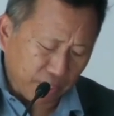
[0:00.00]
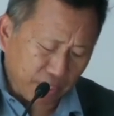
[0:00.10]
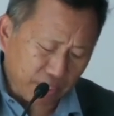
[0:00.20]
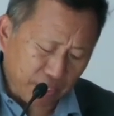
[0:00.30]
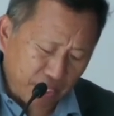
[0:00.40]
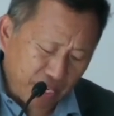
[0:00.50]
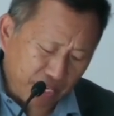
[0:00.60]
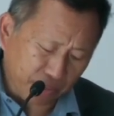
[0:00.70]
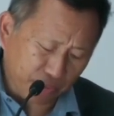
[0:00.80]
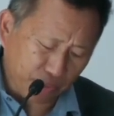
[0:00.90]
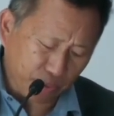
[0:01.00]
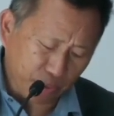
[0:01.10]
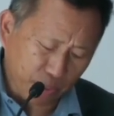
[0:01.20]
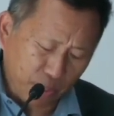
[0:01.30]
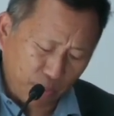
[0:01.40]
there's a need
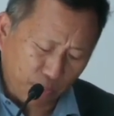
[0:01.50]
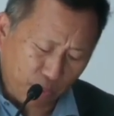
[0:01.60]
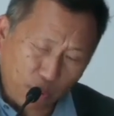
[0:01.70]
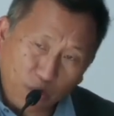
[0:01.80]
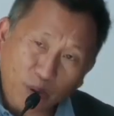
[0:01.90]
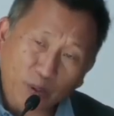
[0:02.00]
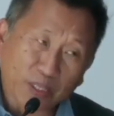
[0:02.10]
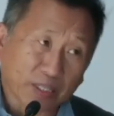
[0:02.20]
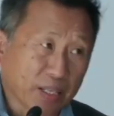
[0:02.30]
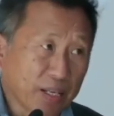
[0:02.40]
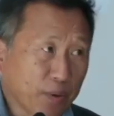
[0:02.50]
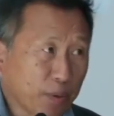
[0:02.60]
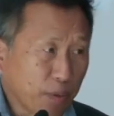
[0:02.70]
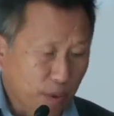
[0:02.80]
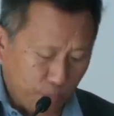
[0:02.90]
for all the
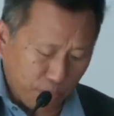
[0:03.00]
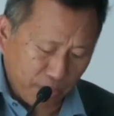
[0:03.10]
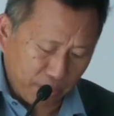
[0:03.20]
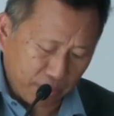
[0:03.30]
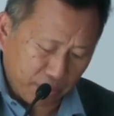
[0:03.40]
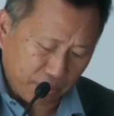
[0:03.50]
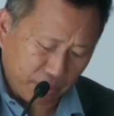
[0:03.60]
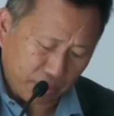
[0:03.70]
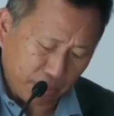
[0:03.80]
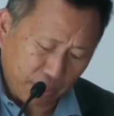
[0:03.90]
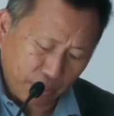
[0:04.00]
telecom operators